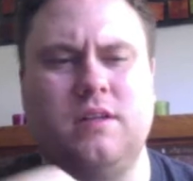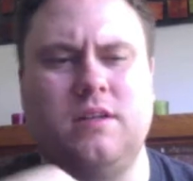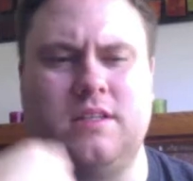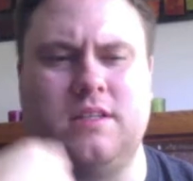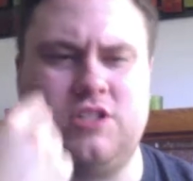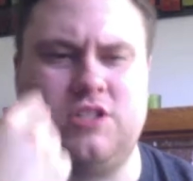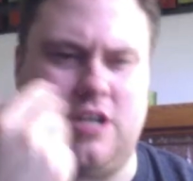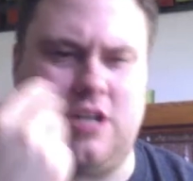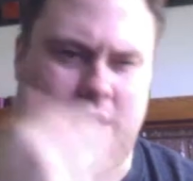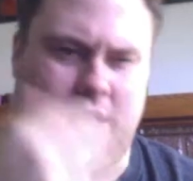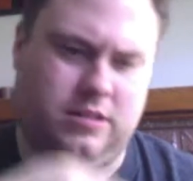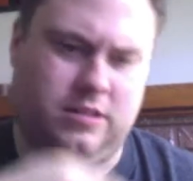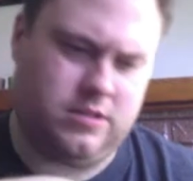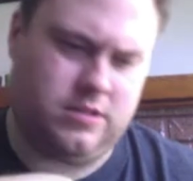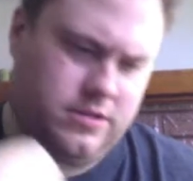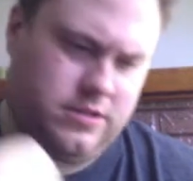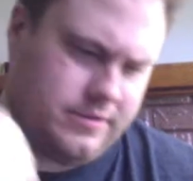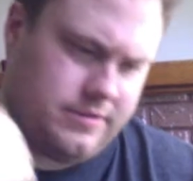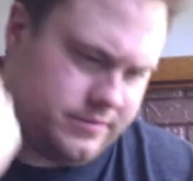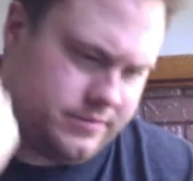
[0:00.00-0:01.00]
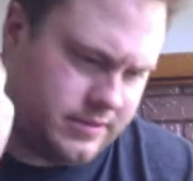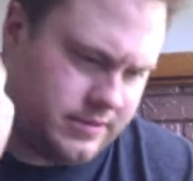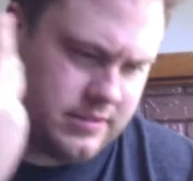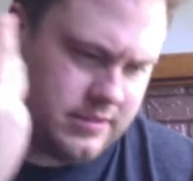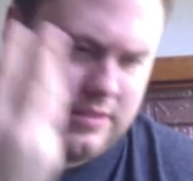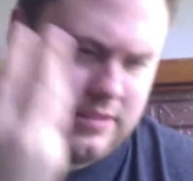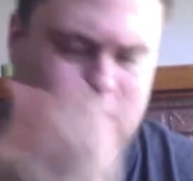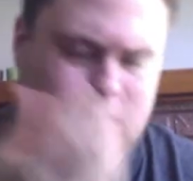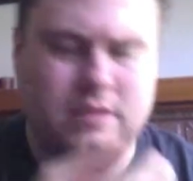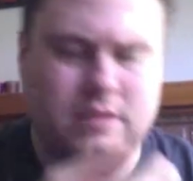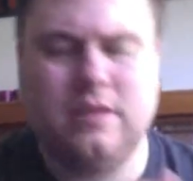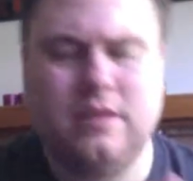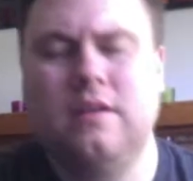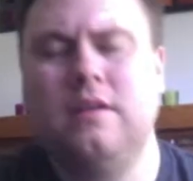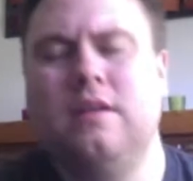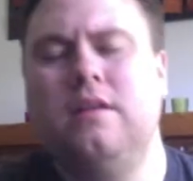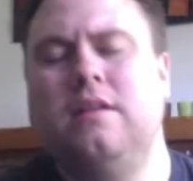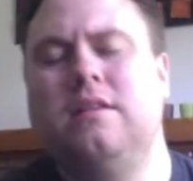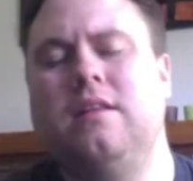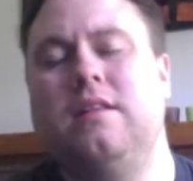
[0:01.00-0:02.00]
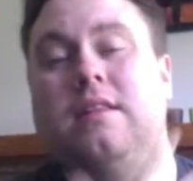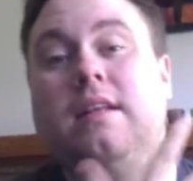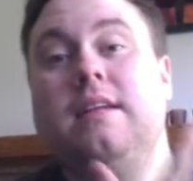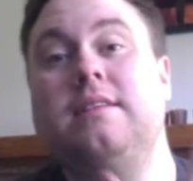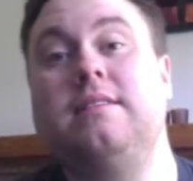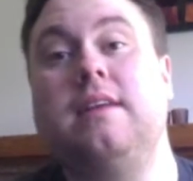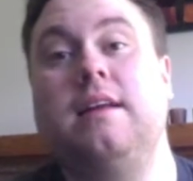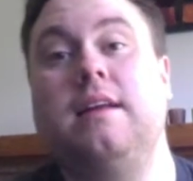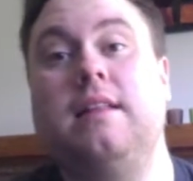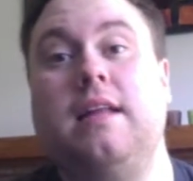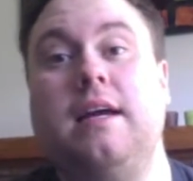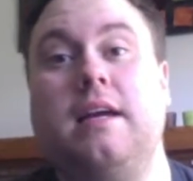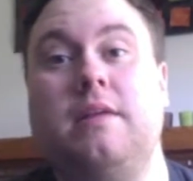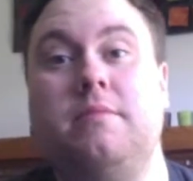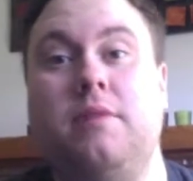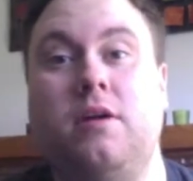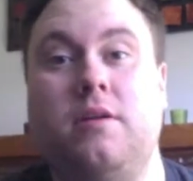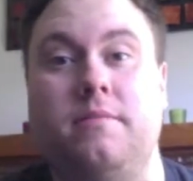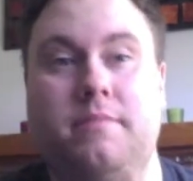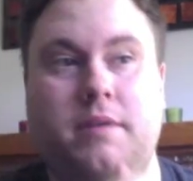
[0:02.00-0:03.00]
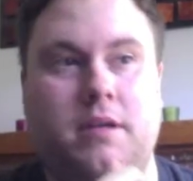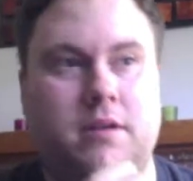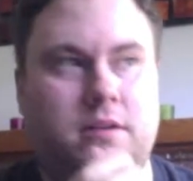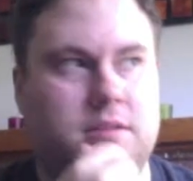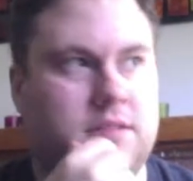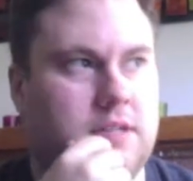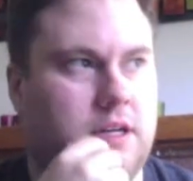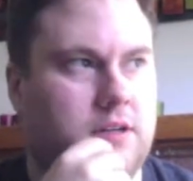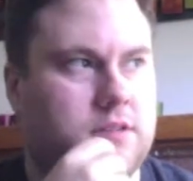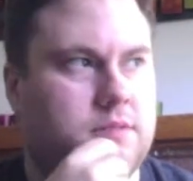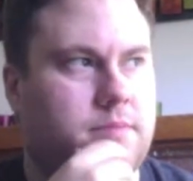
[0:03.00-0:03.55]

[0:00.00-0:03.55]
on the chocolate notes and the things I like about Imperial Stouts.